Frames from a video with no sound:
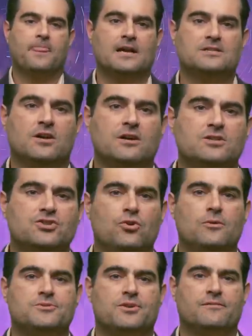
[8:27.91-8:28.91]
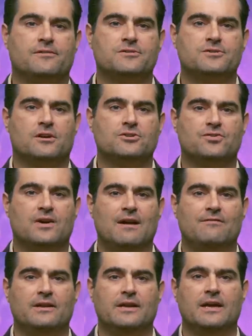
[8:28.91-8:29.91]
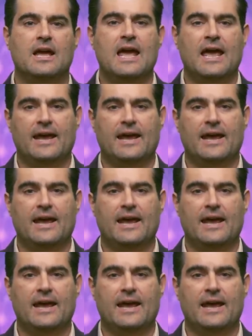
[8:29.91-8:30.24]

As long as two observers are traveling